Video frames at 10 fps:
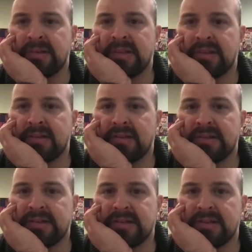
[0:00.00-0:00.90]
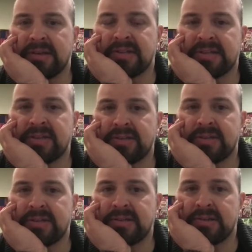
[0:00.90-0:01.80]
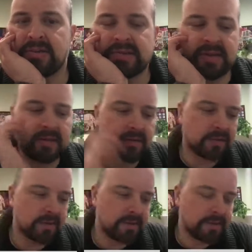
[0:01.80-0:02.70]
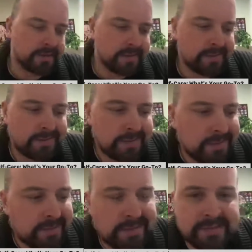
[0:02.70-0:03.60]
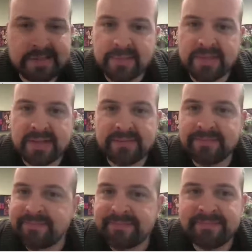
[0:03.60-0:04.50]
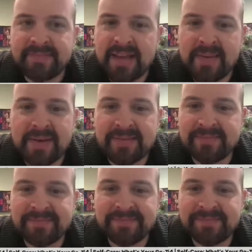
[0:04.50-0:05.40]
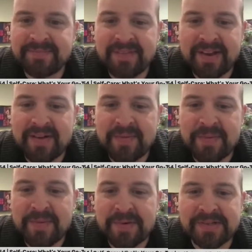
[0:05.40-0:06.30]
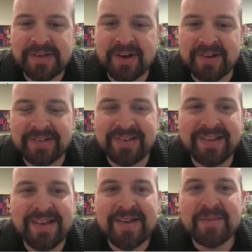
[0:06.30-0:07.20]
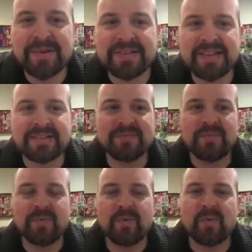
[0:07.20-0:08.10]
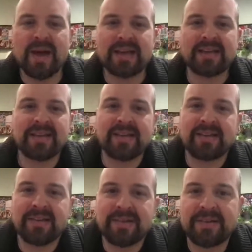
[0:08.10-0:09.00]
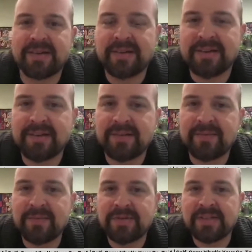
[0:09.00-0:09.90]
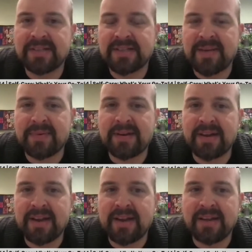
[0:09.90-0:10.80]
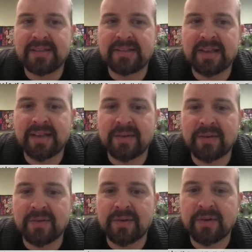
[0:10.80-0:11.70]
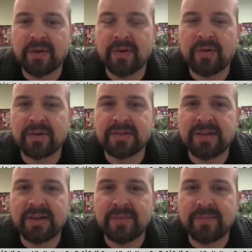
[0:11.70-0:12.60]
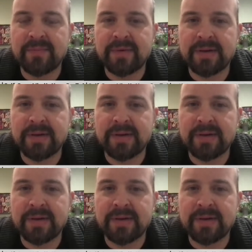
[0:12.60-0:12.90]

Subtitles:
that's in Los Angeles, Hotel something. Damn it, I don't remember what it's called, but it's got some wacky shit that's happening, and it's like a girl's in a